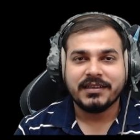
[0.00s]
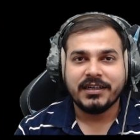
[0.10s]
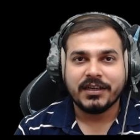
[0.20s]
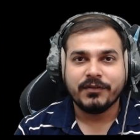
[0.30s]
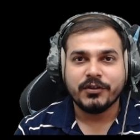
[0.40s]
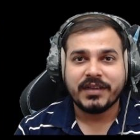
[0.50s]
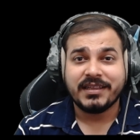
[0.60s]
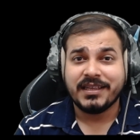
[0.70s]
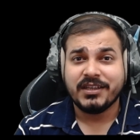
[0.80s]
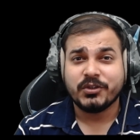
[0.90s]
interviews, I
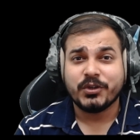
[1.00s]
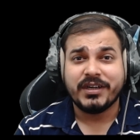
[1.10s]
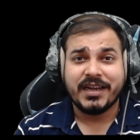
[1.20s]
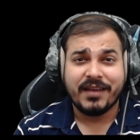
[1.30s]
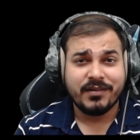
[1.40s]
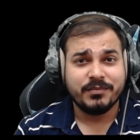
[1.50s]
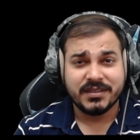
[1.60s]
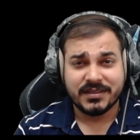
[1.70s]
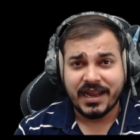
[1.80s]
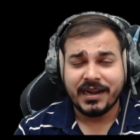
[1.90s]
think you should never
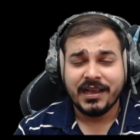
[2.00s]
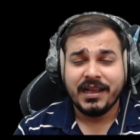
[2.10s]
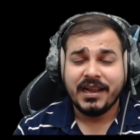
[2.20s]
miss that.